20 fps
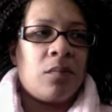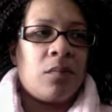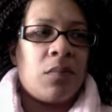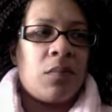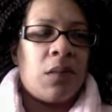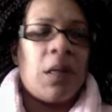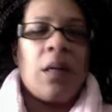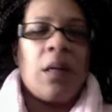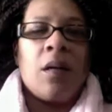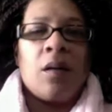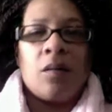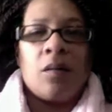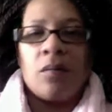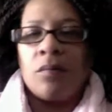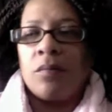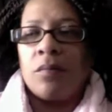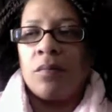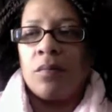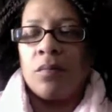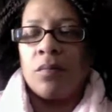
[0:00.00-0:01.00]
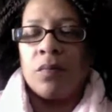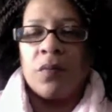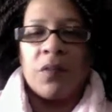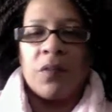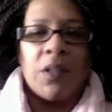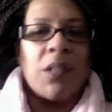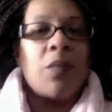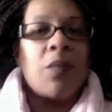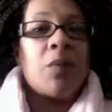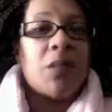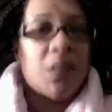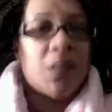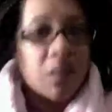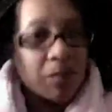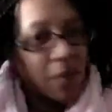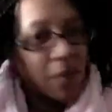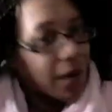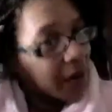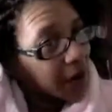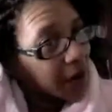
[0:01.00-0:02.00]
you know, retwisted
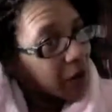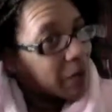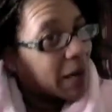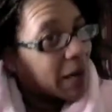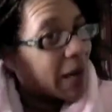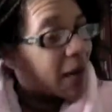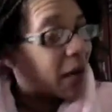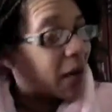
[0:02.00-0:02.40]
my hair back